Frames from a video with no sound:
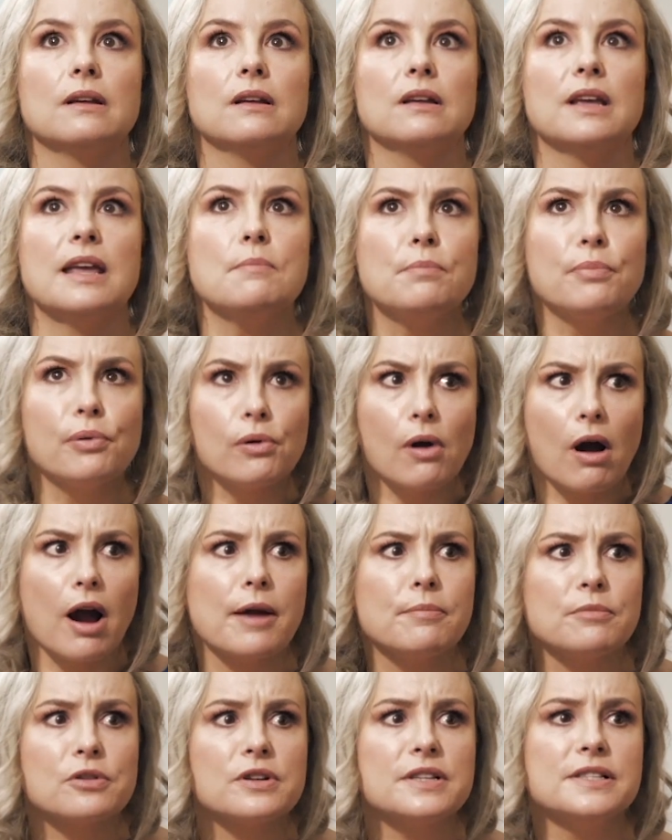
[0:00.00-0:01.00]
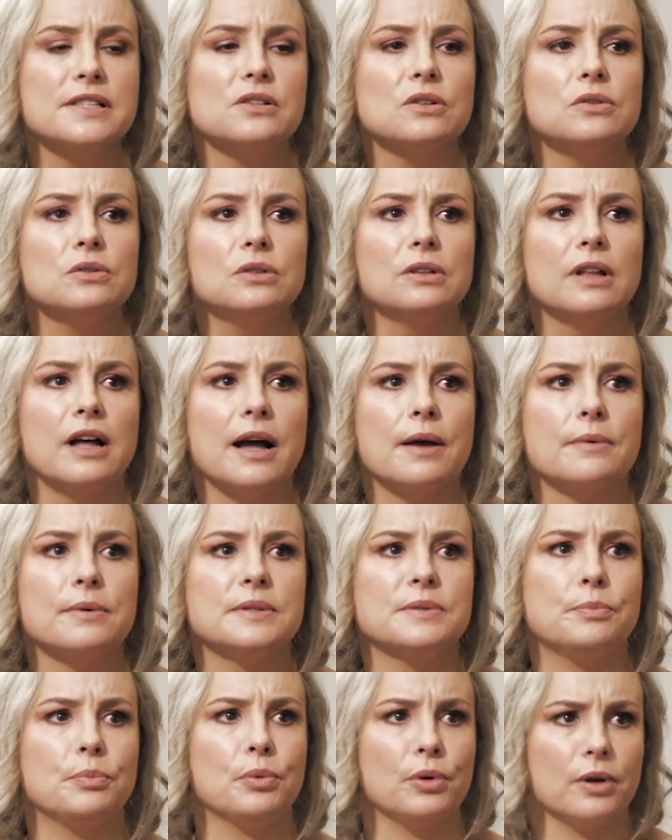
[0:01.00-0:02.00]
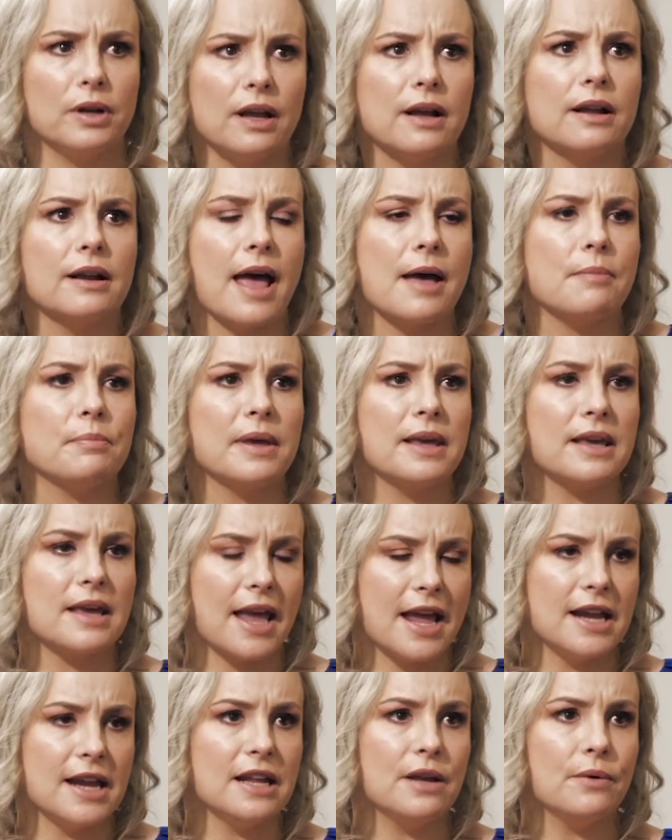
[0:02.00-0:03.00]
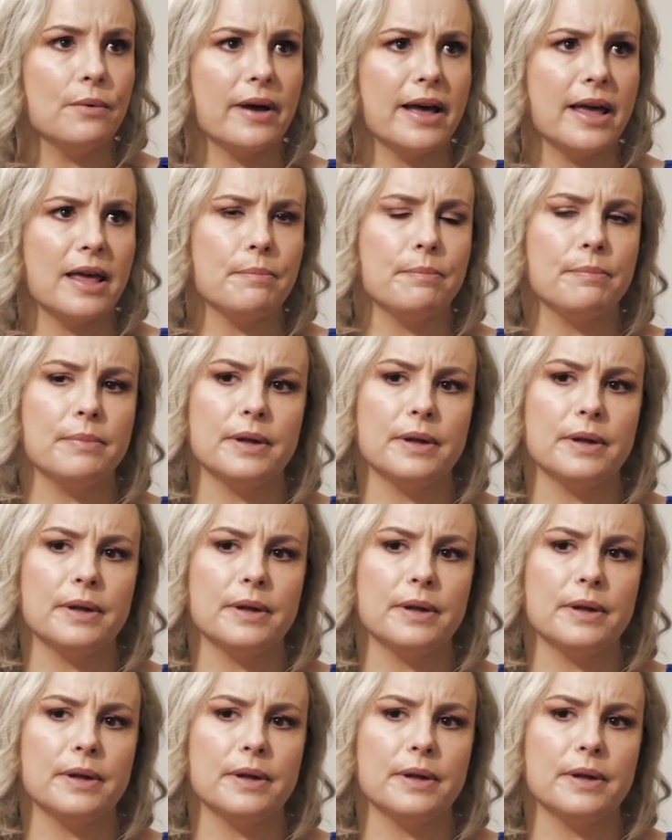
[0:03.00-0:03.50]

in primary school, I was pretty unhappy anyway,